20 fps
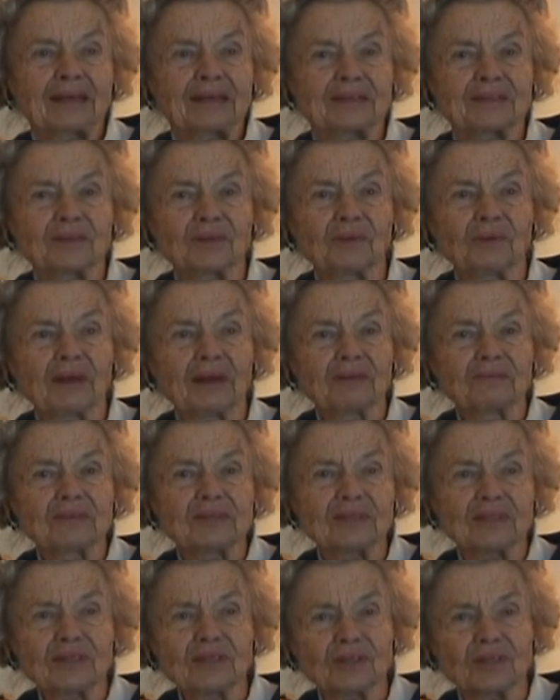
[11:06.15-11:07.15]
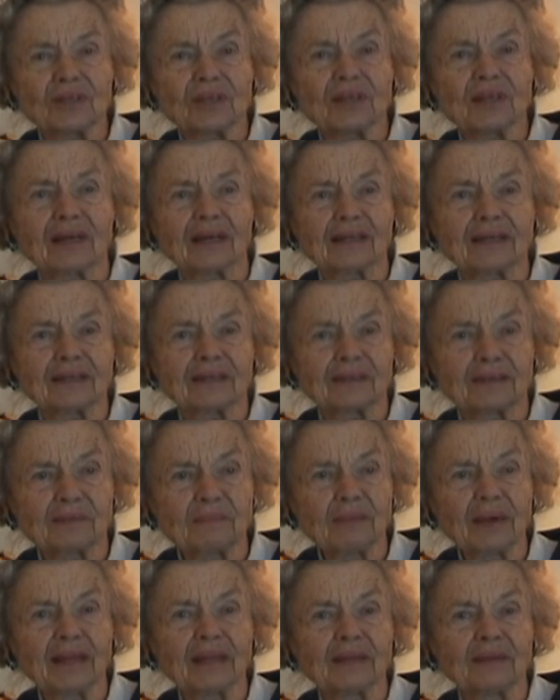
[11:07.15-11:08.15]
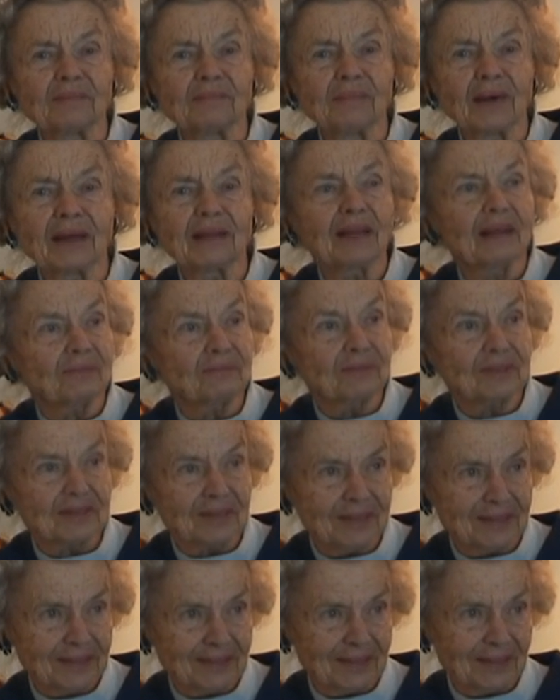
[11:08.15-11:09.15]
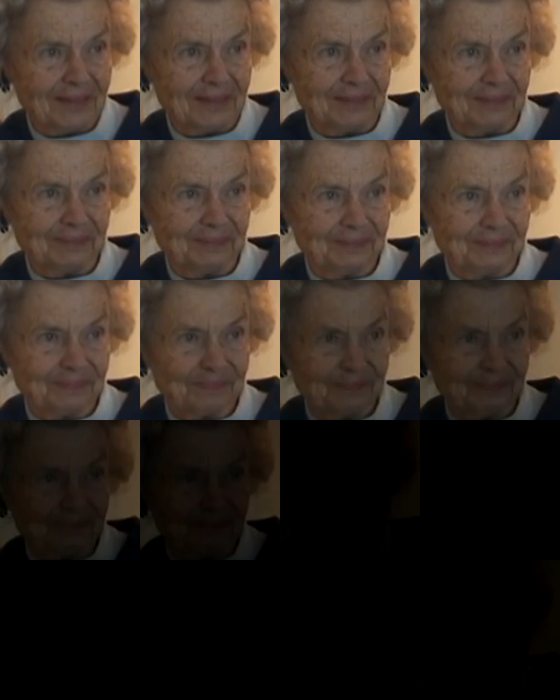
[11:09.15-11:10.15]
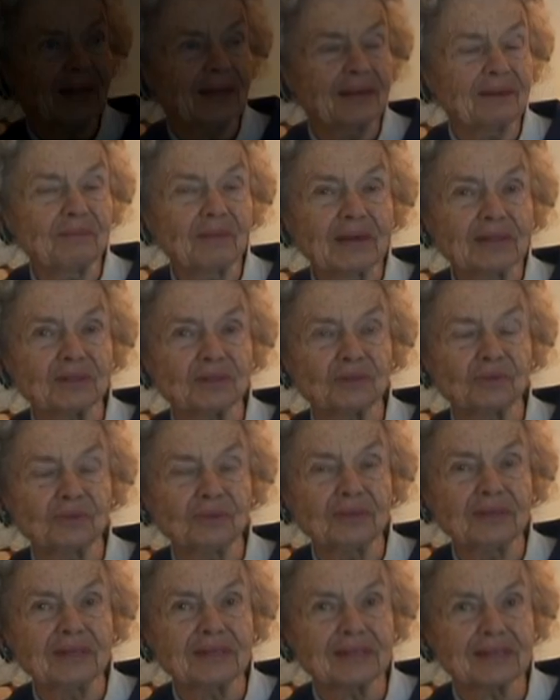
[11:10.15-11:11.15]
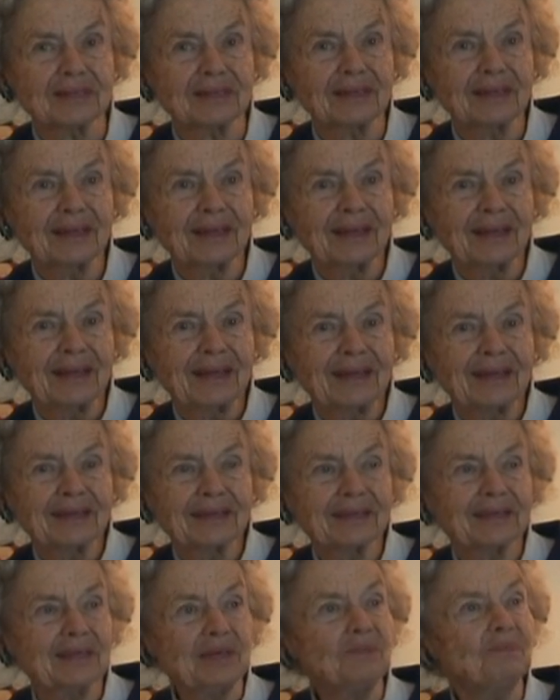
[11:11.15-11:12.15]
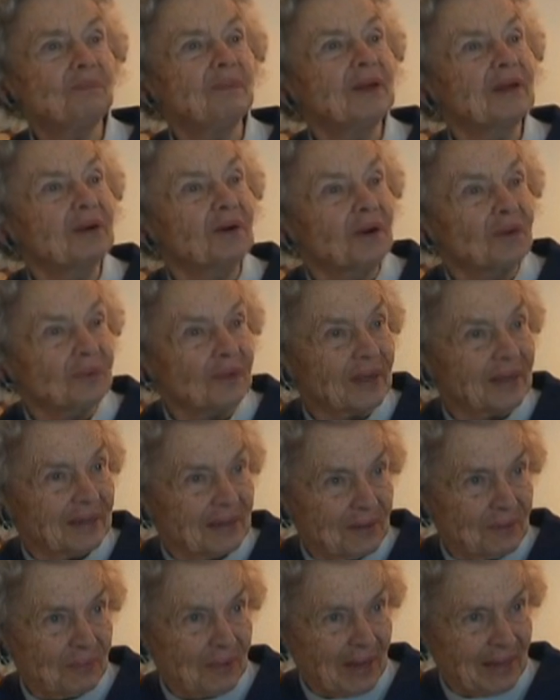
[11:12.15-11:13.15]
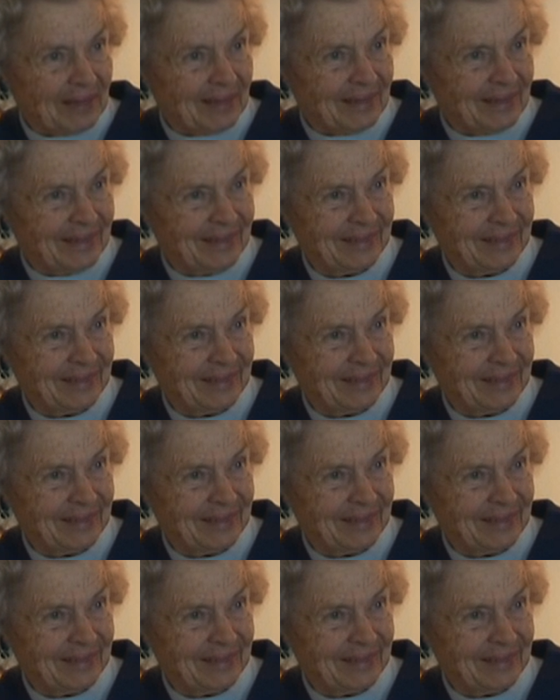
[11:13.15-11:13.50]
So ever since she got her medal, my life is easier. And my students keep me going in a way.